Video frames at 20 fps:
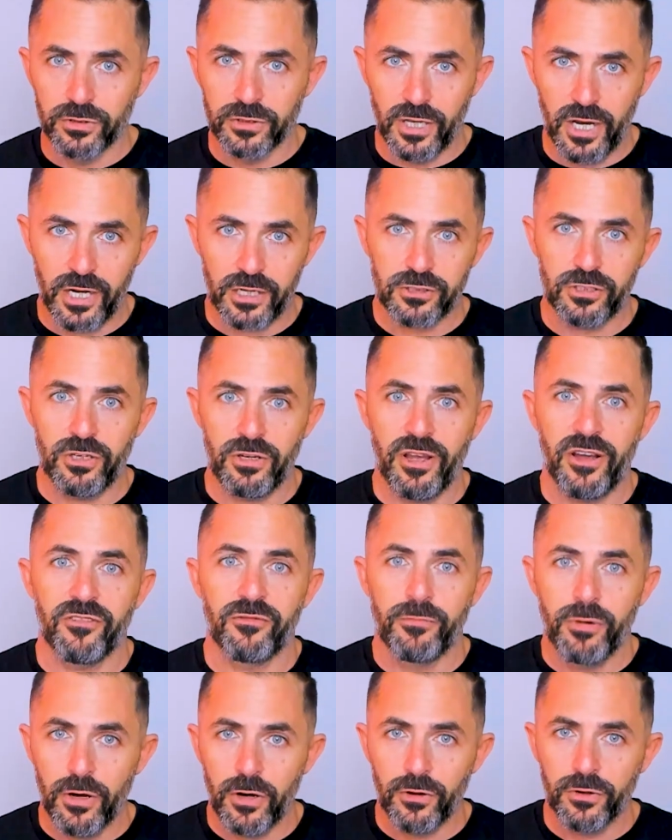Doc. So you
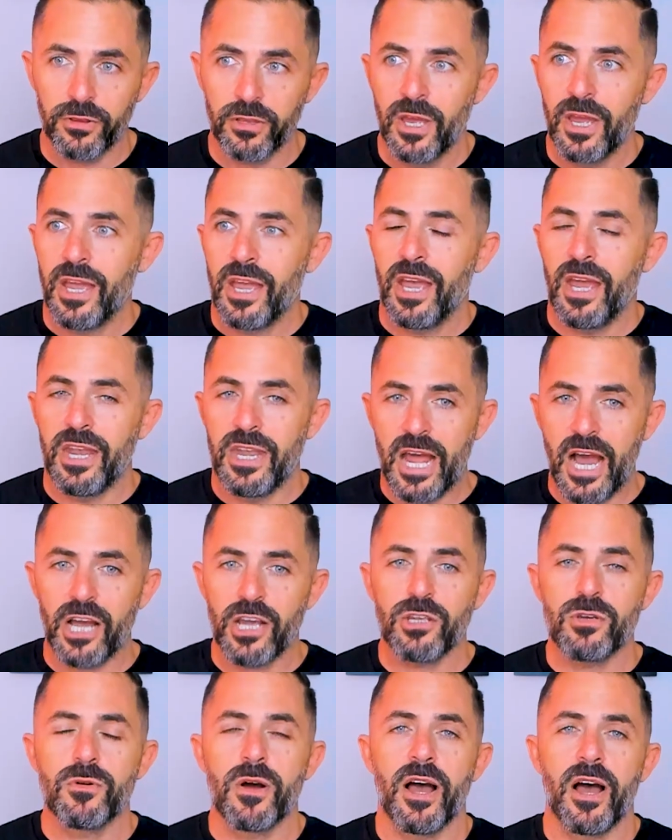have both. And
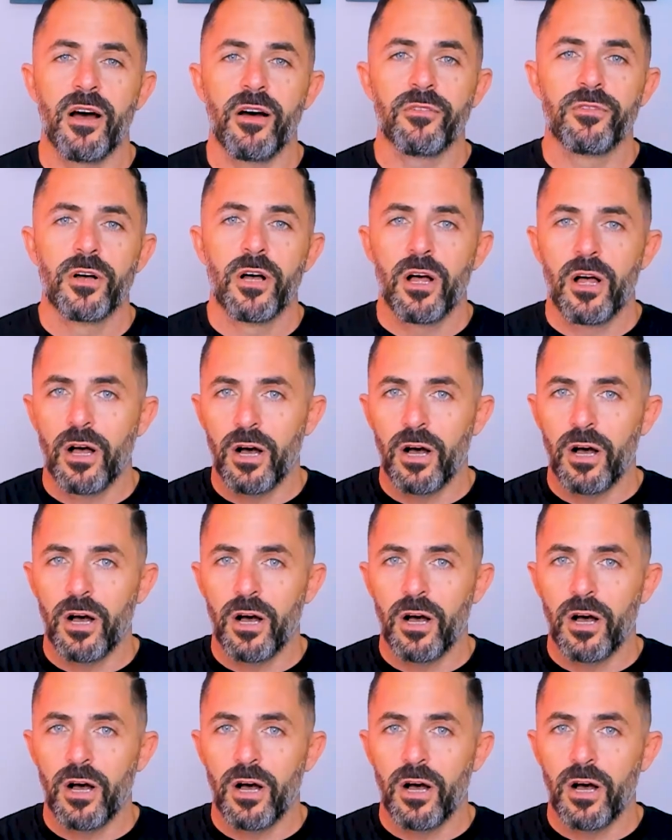now you have